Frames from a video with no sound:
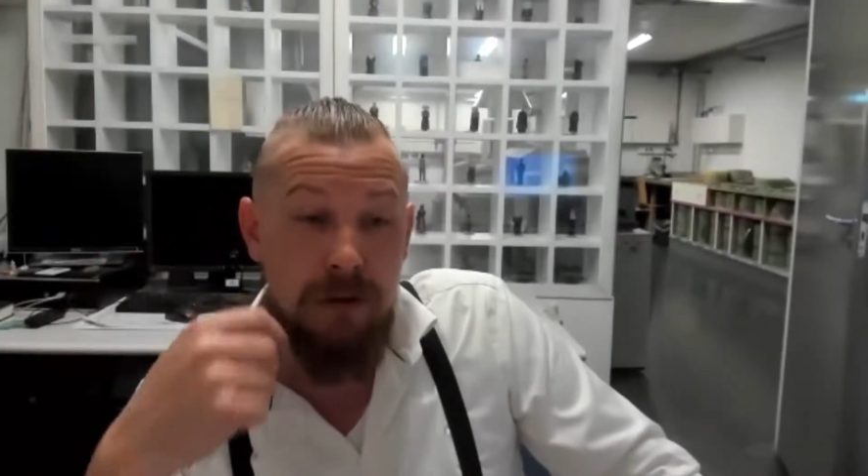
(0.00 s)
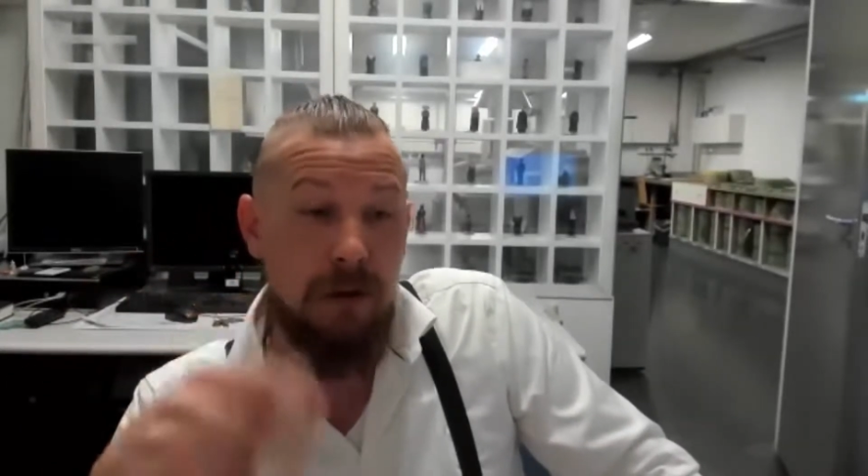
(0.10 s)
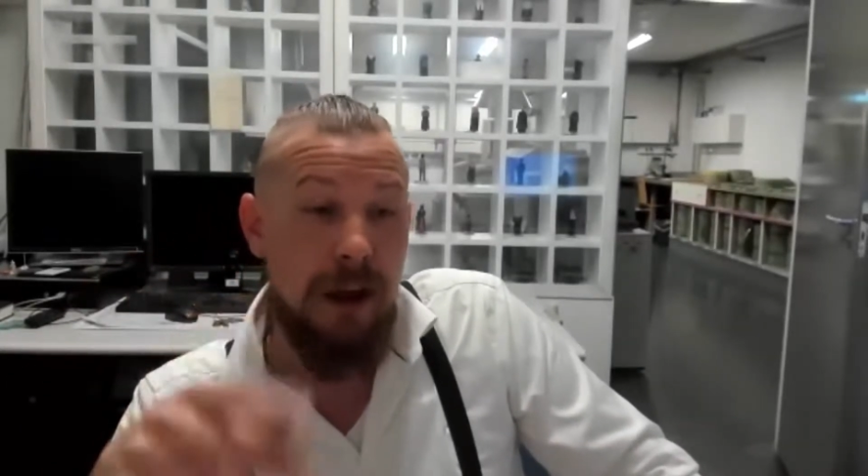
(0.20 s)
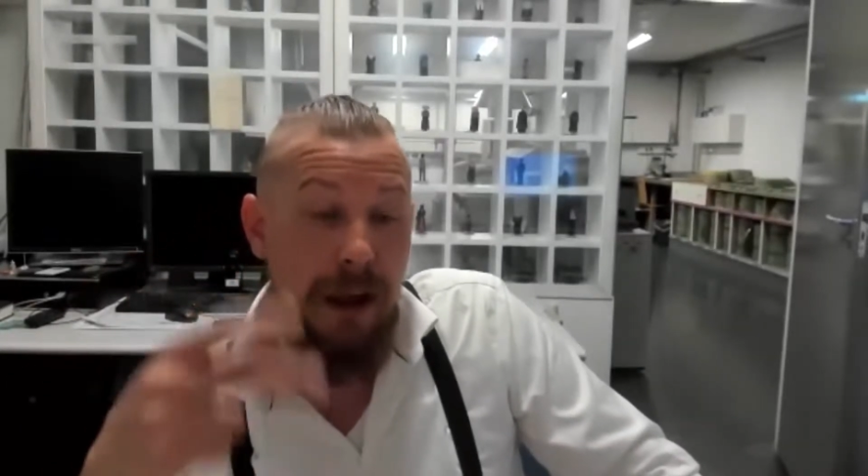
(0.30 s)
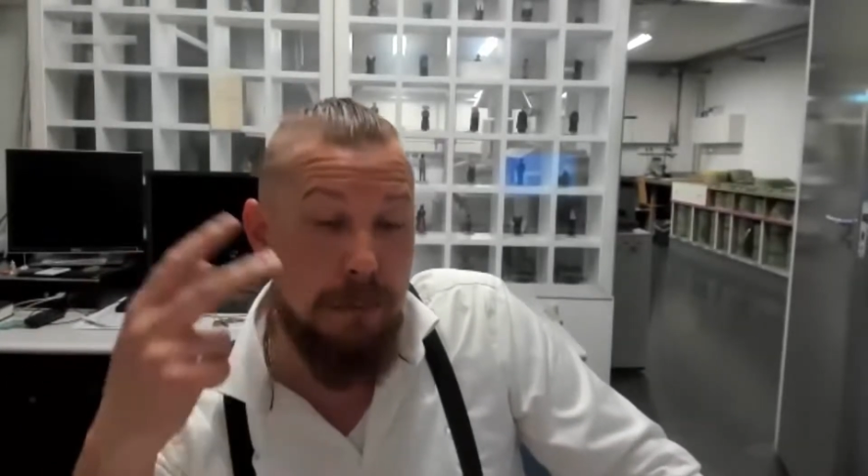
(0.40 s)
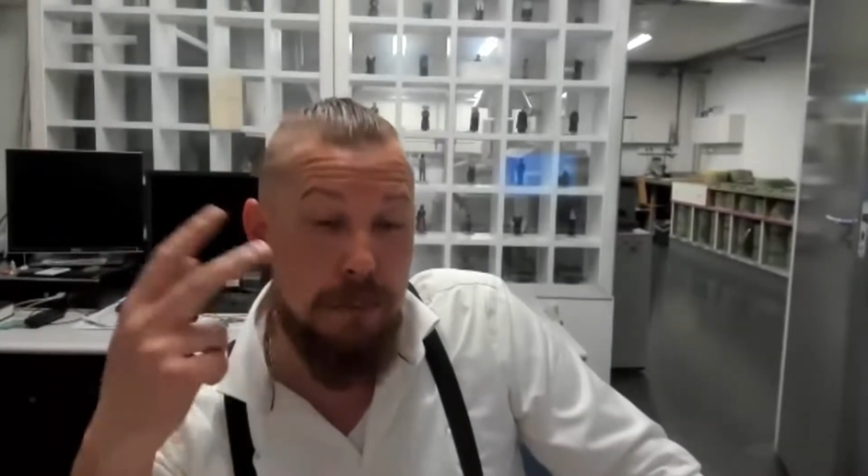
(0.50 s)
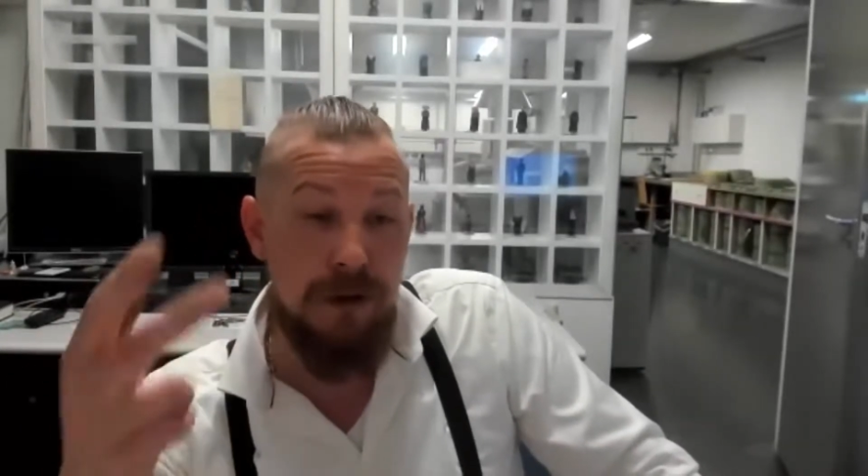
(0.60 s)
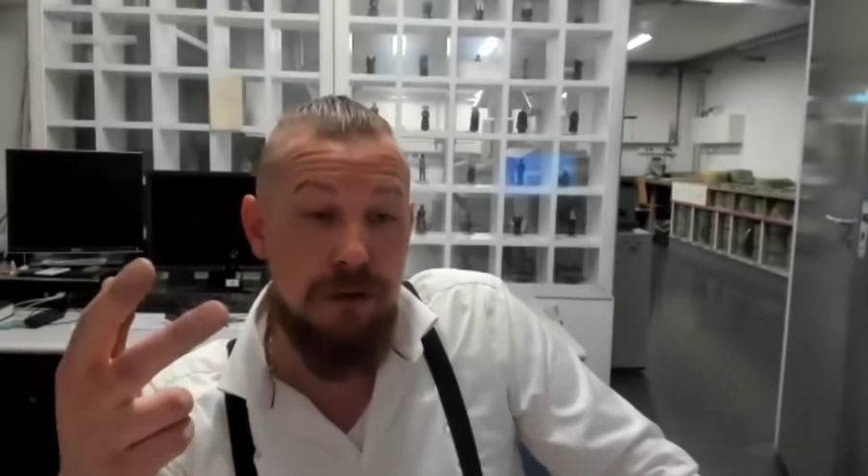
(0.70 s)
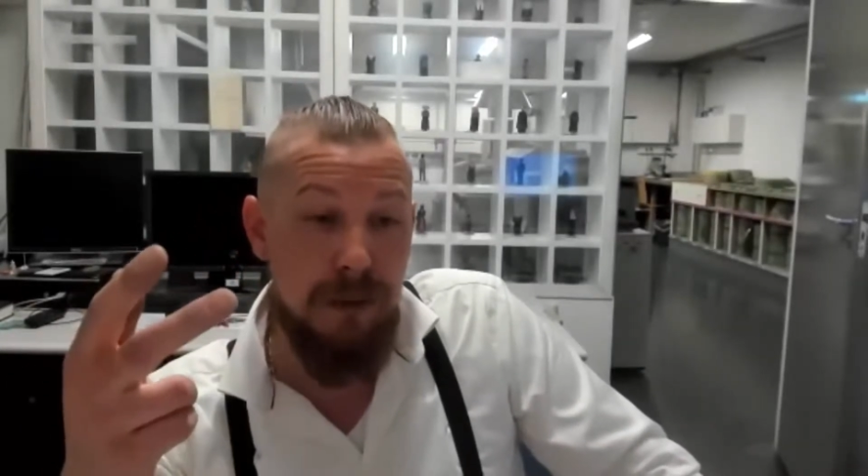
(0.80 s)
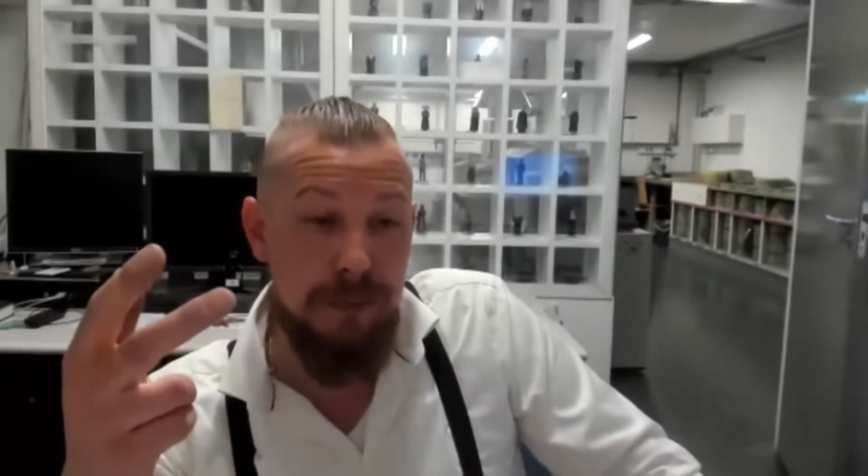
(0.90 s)
So they can
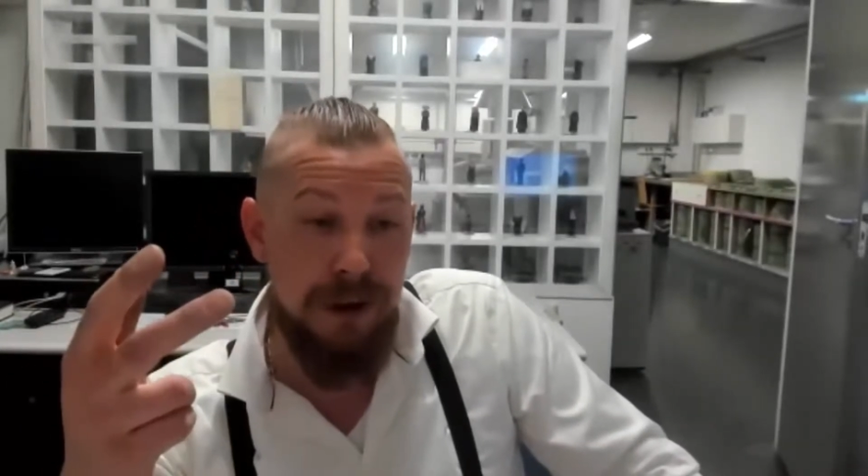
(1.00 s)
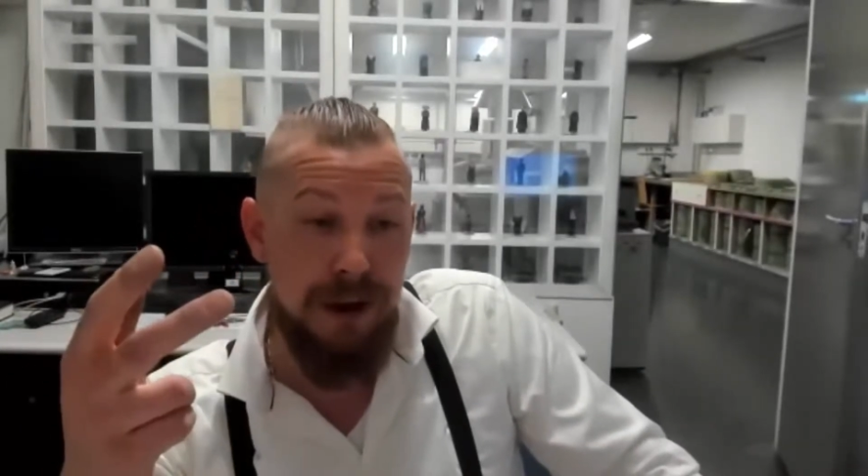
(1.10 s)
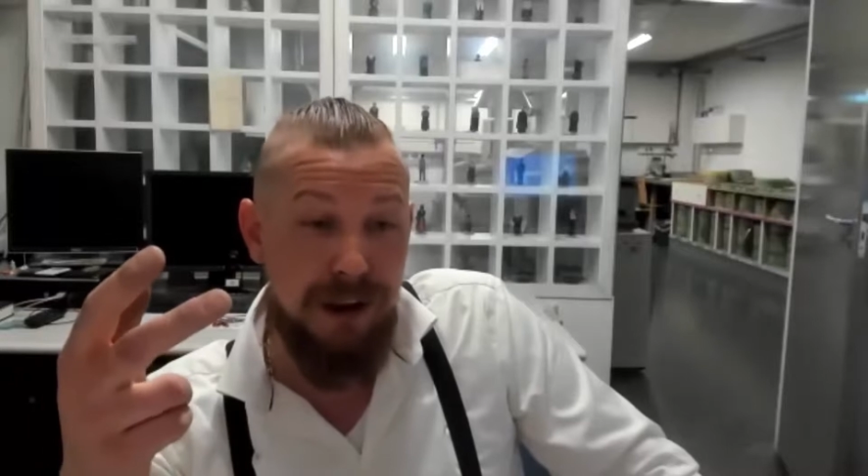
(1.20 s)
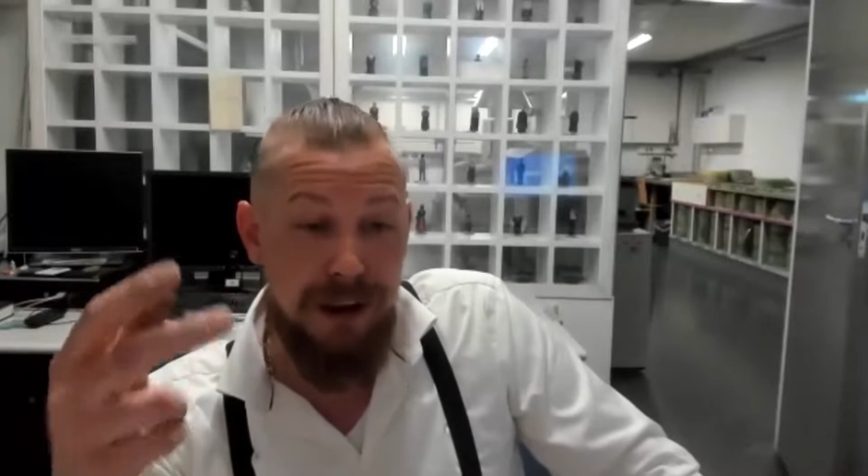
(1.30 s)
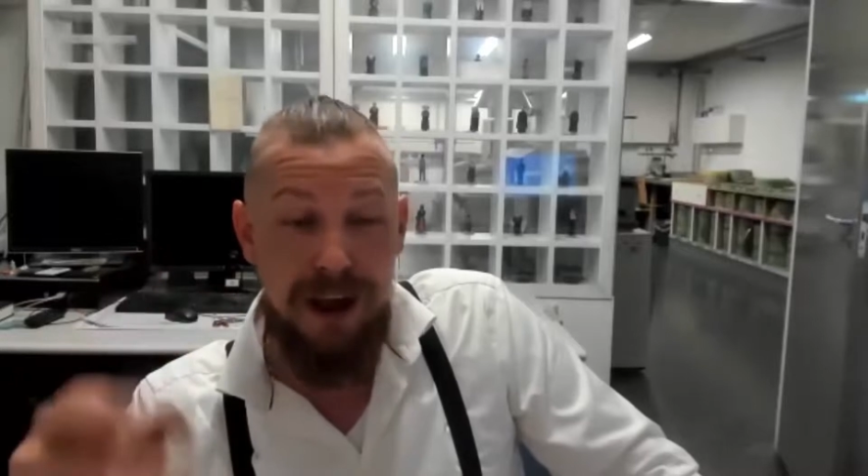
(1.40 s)
print something,